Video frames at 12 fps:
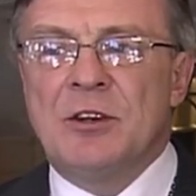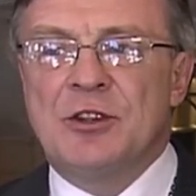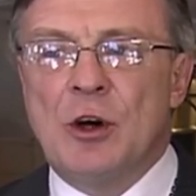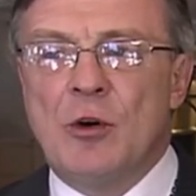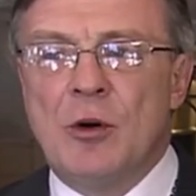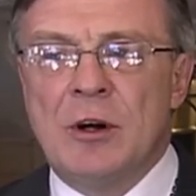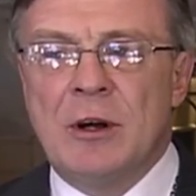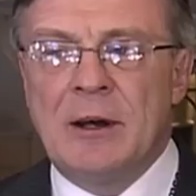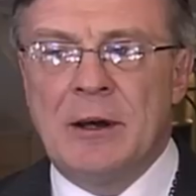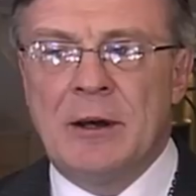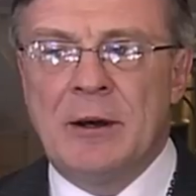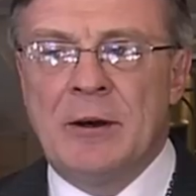So
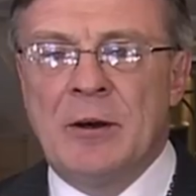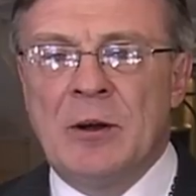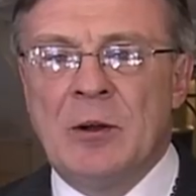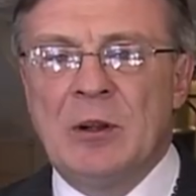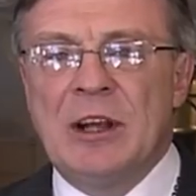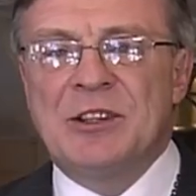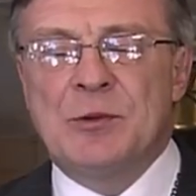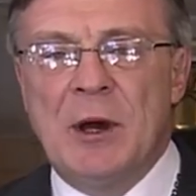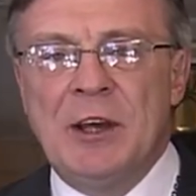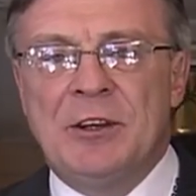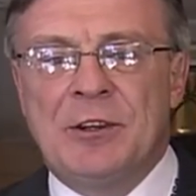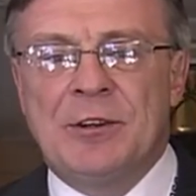uh, let's
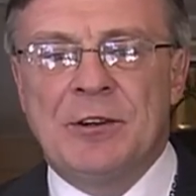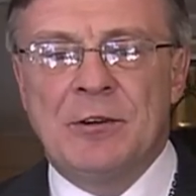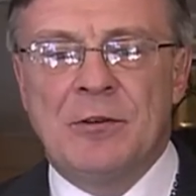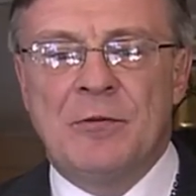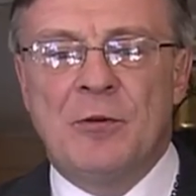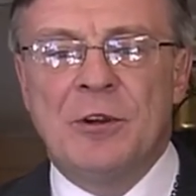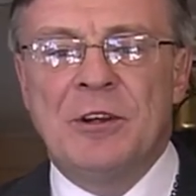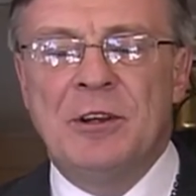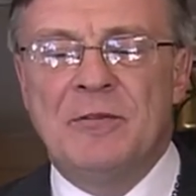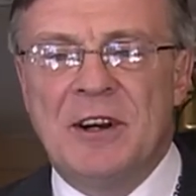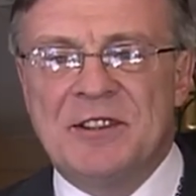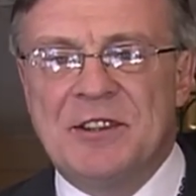wait for the
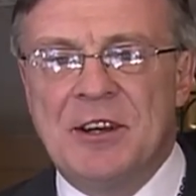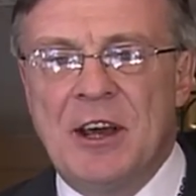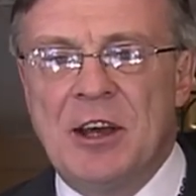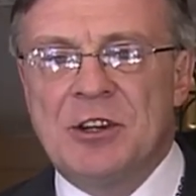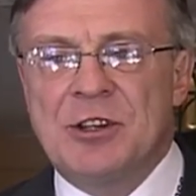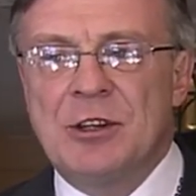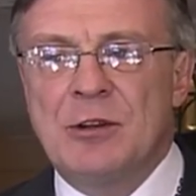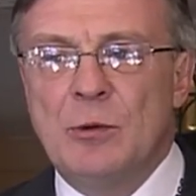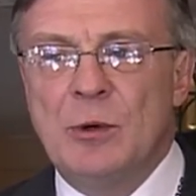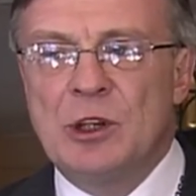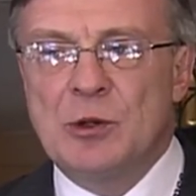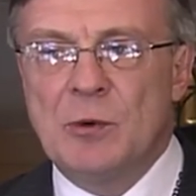
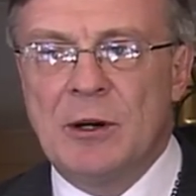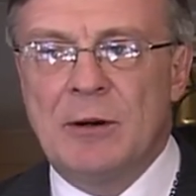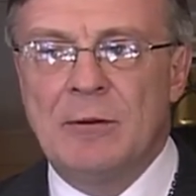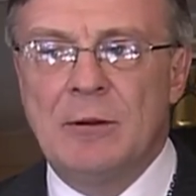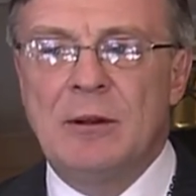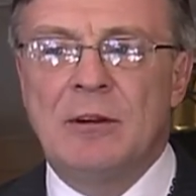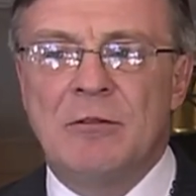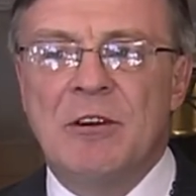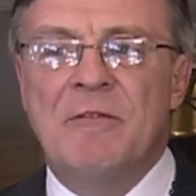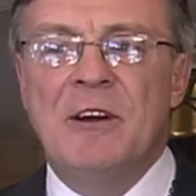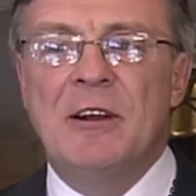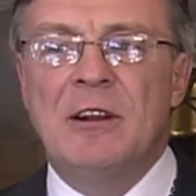investigation, which will
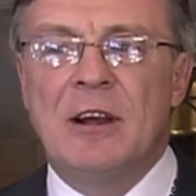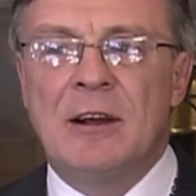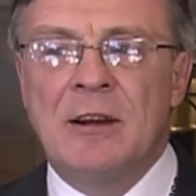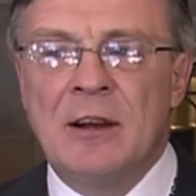reveal